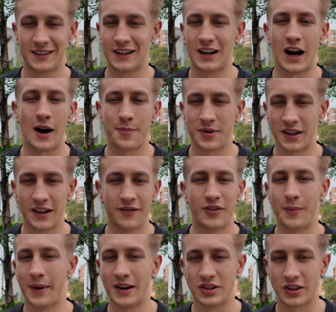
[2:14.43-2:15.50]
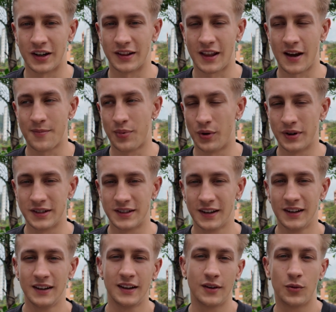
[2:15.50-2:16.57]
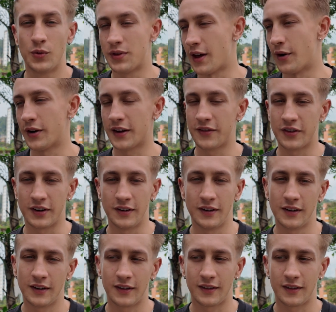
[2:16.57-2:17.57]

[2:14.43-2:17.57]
copying information at that point without even